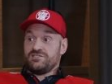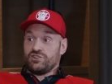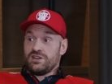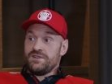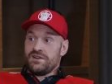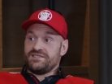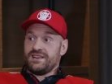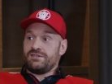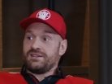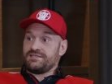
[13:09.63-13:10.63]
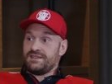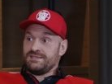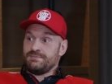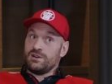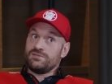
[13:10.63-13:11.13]
He took it very seriously.
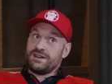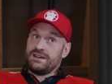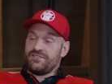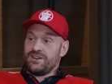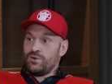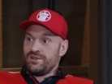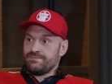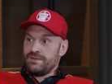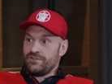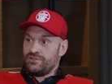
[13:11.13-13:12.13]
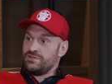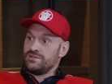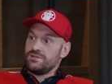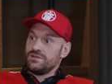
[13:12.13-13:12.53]
He's been over here three weeks before.